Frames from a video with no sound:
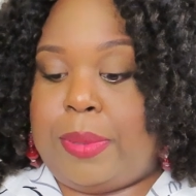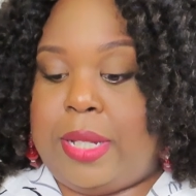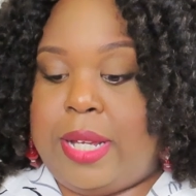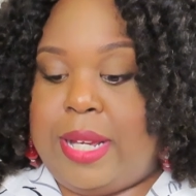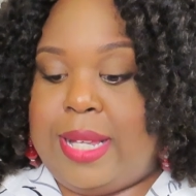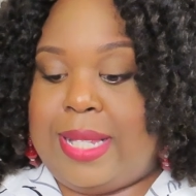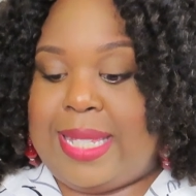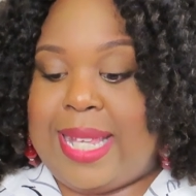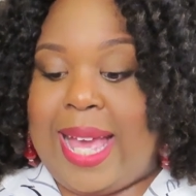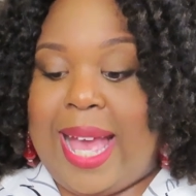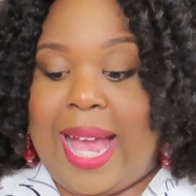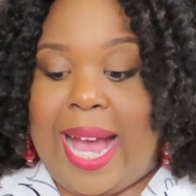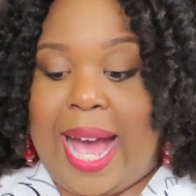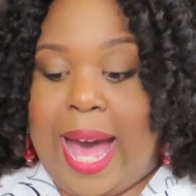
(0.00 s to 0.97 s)
Plus
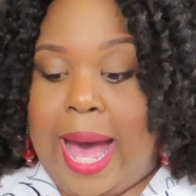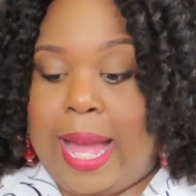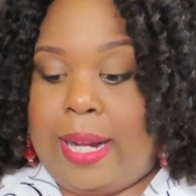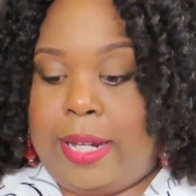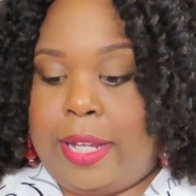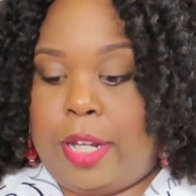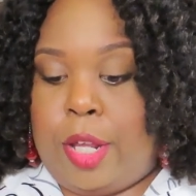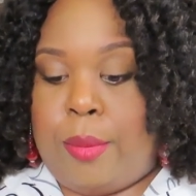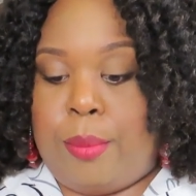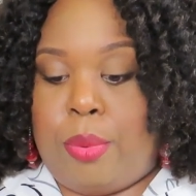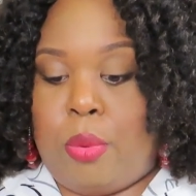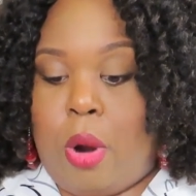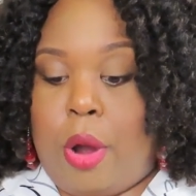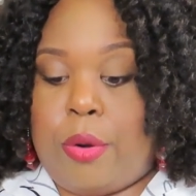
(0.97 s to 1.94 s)
Eyelet
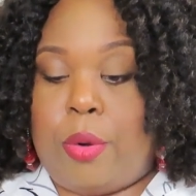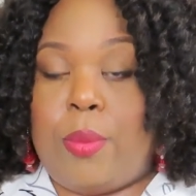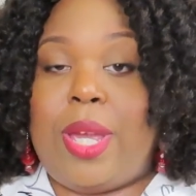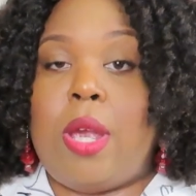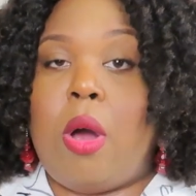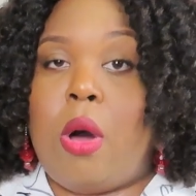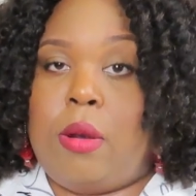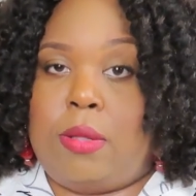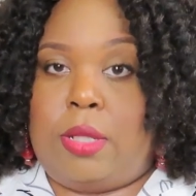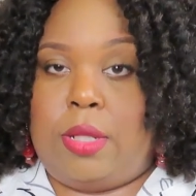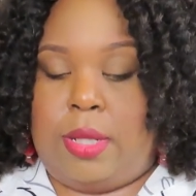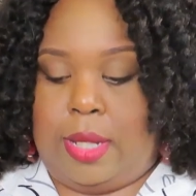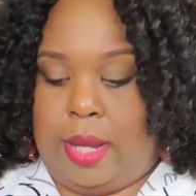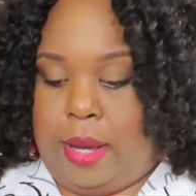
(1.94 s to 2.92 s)
Embroidery
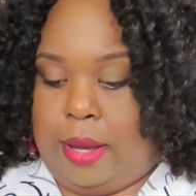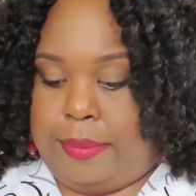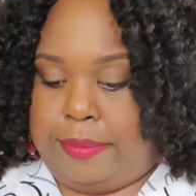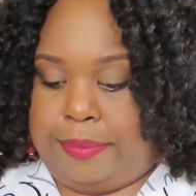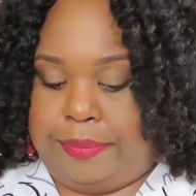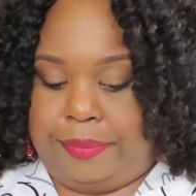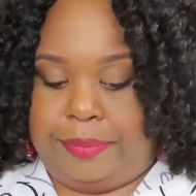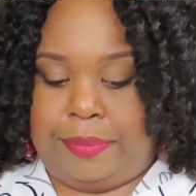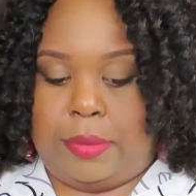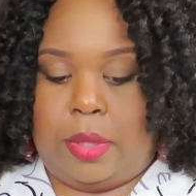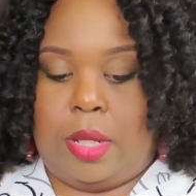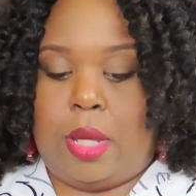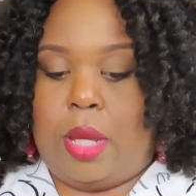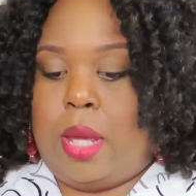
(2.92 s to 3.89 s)
Halter Top.
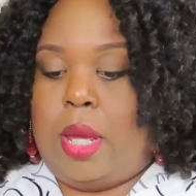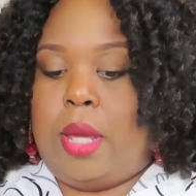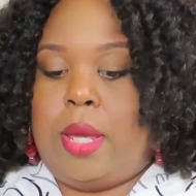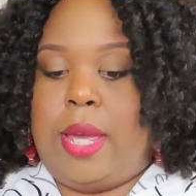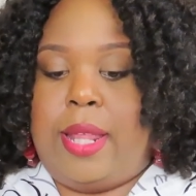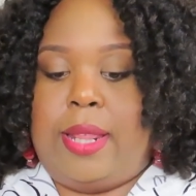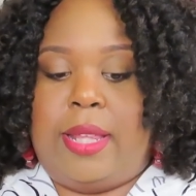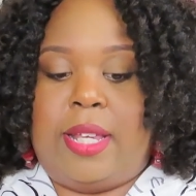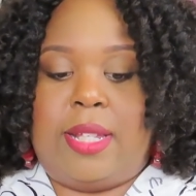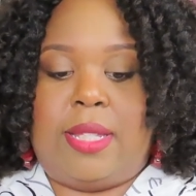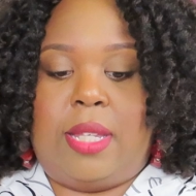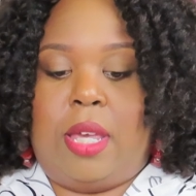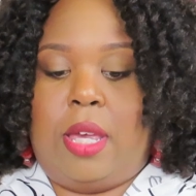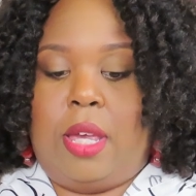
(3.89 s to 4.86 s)
And
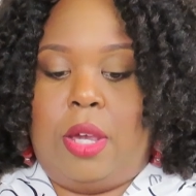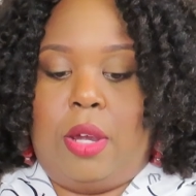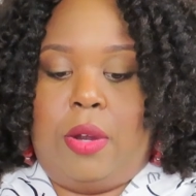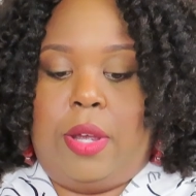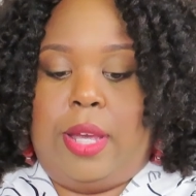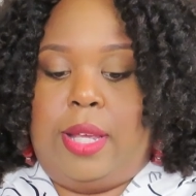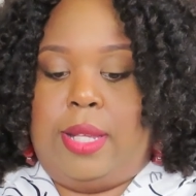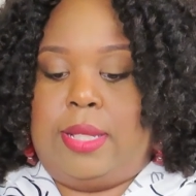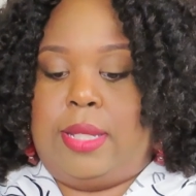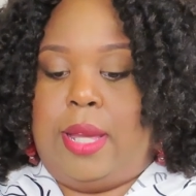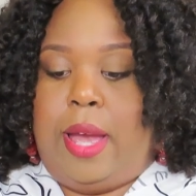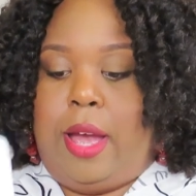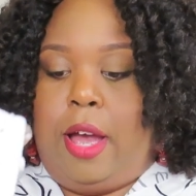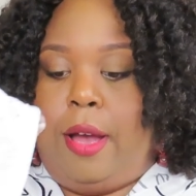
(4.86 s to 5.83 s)
this here
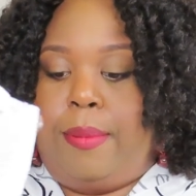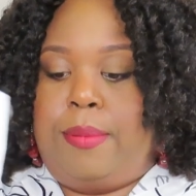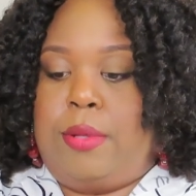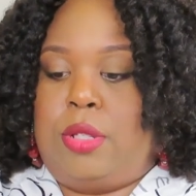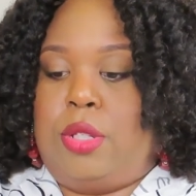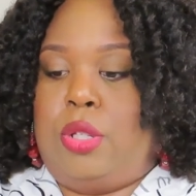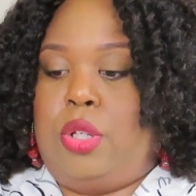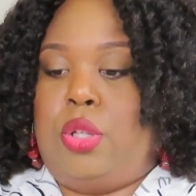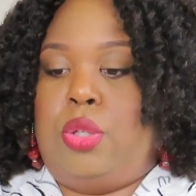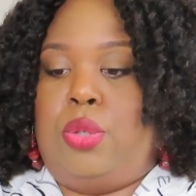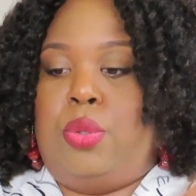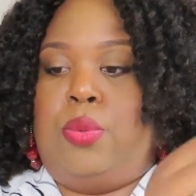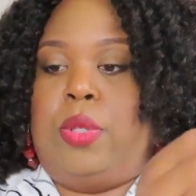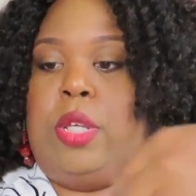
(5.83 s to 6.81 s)
is
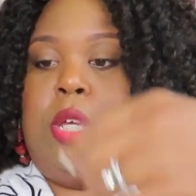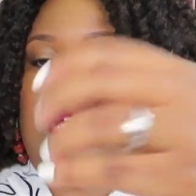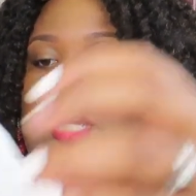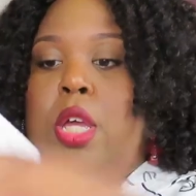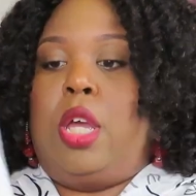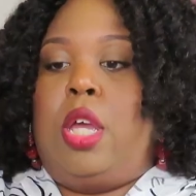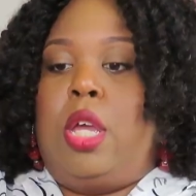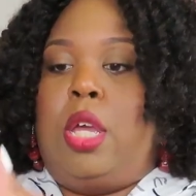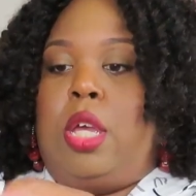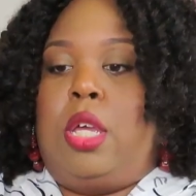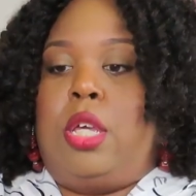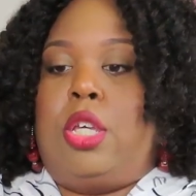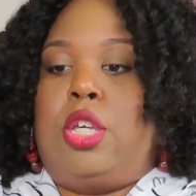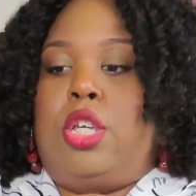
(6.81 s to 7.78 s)
absolutely
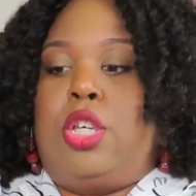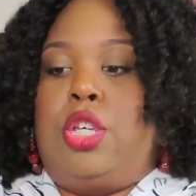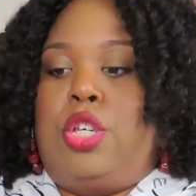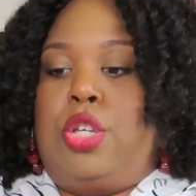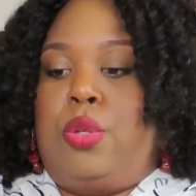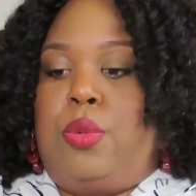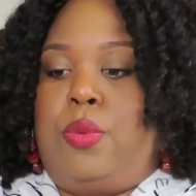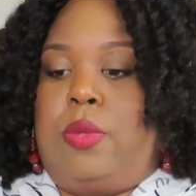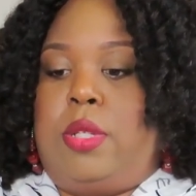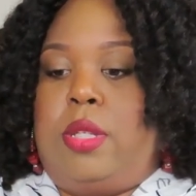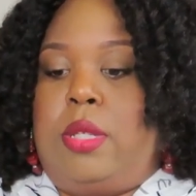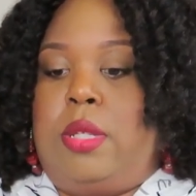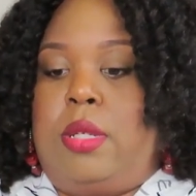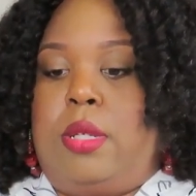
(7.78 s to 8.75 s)

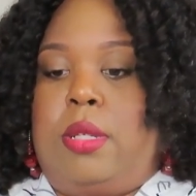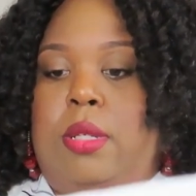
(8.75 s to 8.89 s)
cute.